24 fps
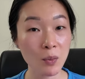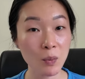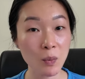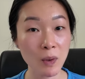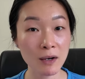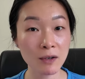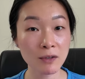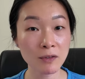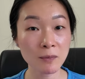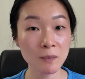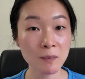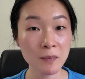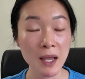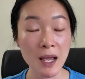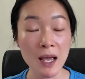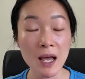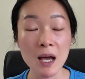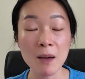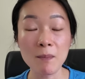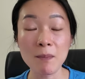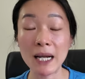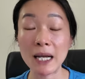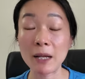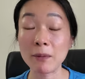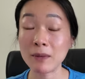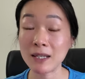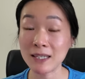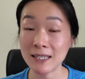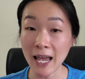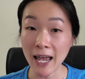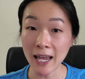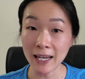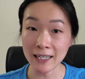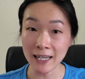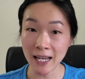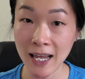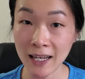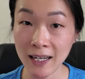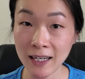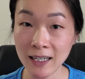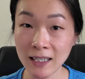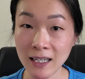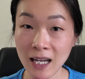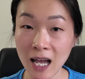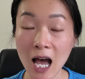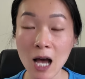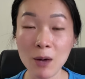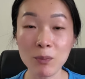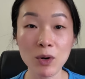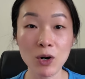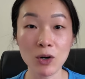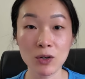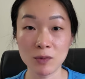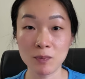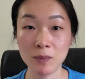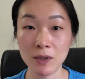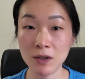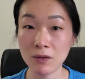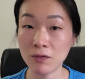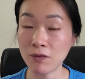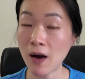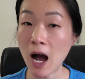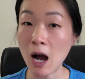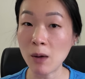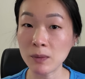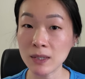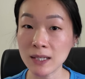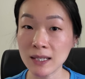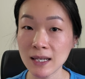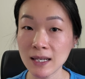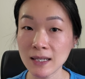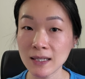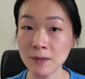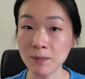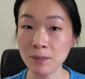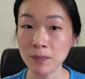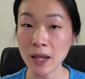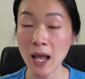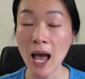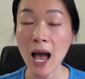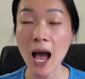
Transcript: Well, my name is Ann Heng. I'm a hospital pharmacist.